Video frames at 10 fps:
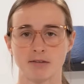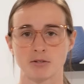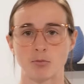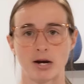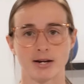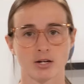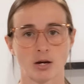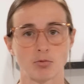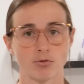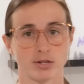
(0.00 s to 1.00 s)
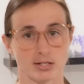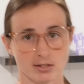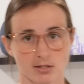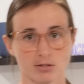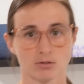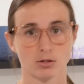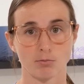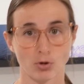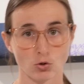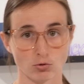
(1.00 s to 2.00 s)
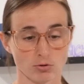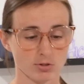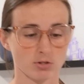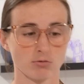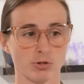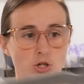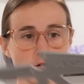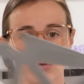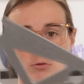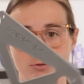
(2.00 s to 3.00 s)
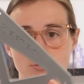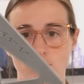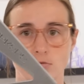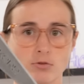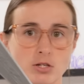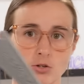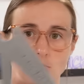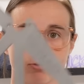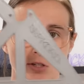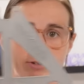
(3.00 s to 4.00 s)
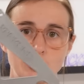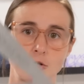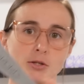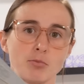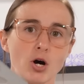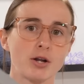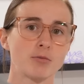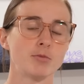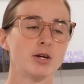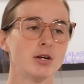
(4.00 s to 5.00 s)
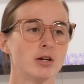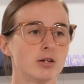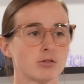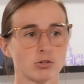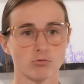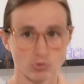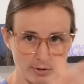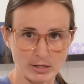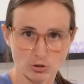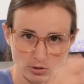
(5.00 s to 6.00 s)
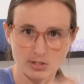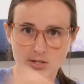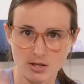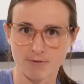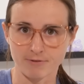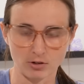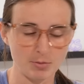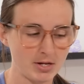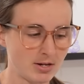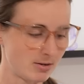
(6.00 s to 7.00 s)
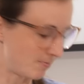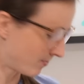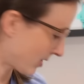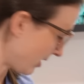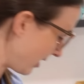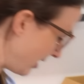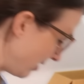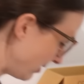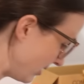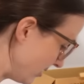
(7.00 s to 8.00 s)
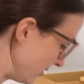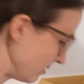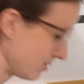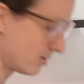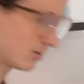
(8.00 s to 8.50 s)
have to buy a couple things. The poles, which go through these holes down here at the bottom to actually sit the filament in, and then